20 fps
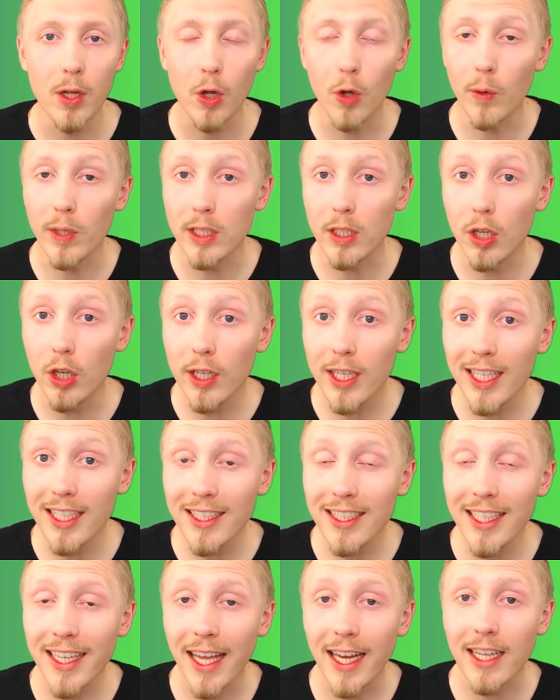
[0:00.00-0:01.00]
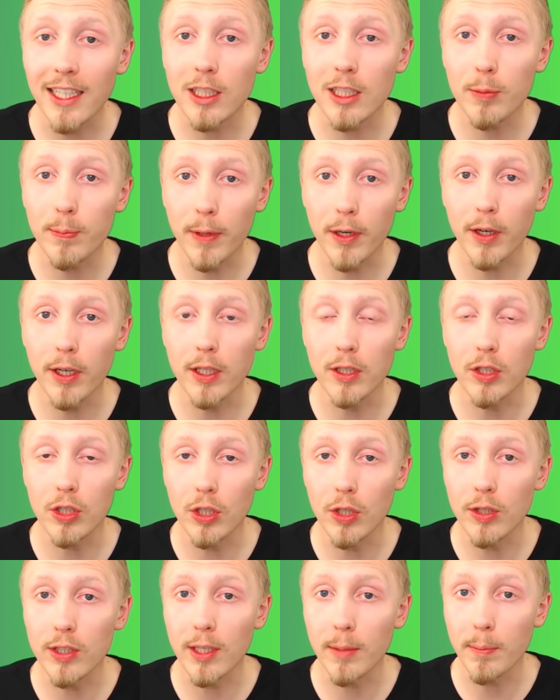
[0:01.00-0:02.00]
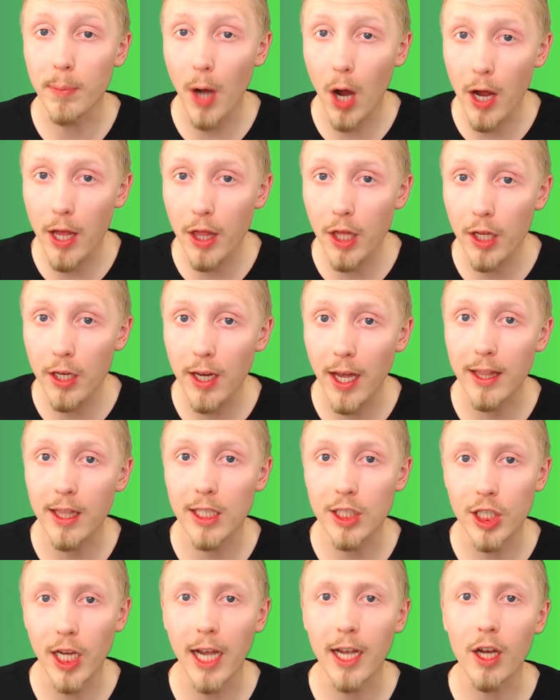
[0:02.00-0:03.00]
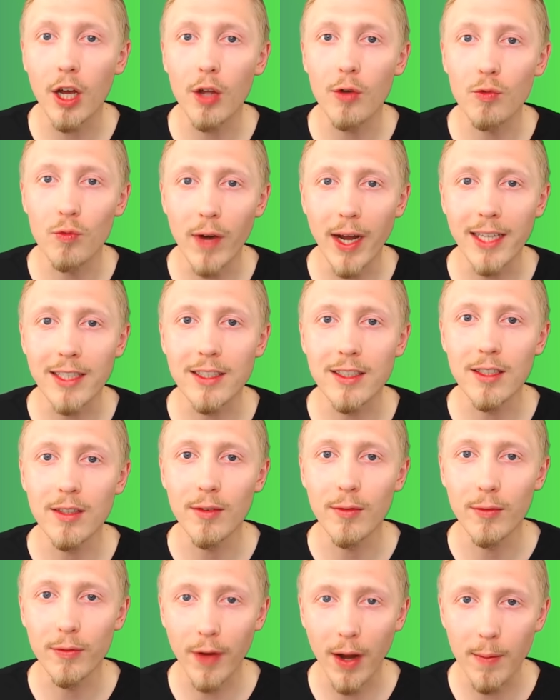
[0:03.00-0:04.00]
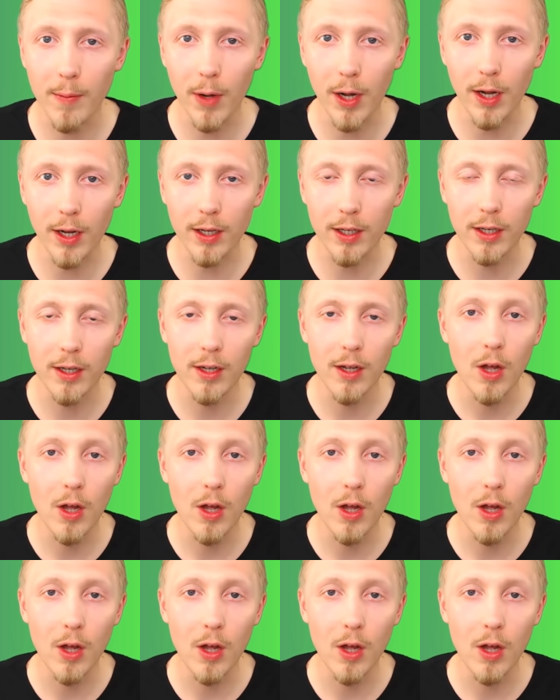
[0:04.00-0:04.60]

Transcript: who is looking to get experience using Python and the Django REST framework,